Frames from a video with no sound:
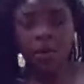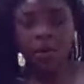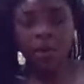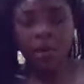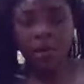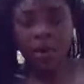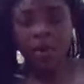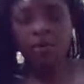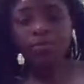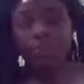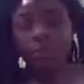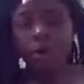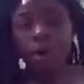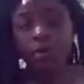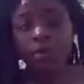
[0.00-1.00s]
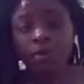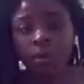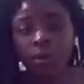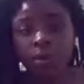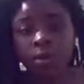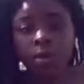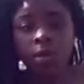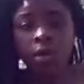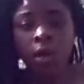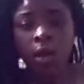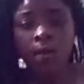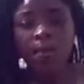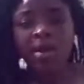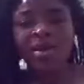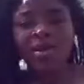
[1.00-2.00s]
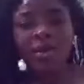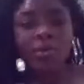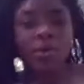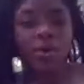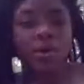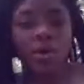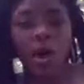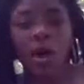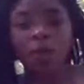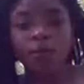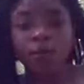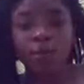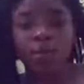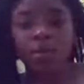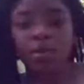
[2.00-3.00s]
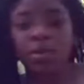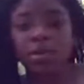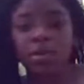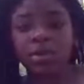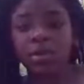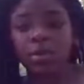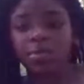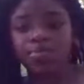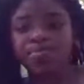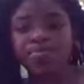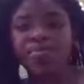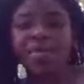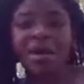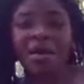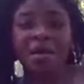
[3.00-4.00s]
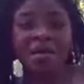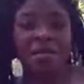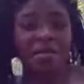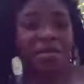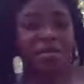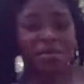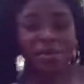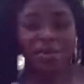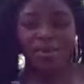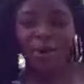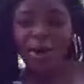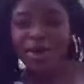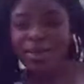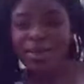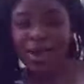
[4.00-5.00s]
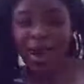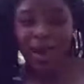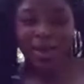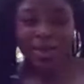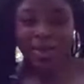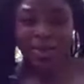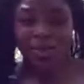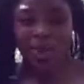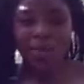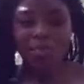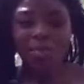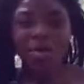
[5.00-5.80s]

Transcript: but or I was volunteering, but there were obviously some some dark sides to it,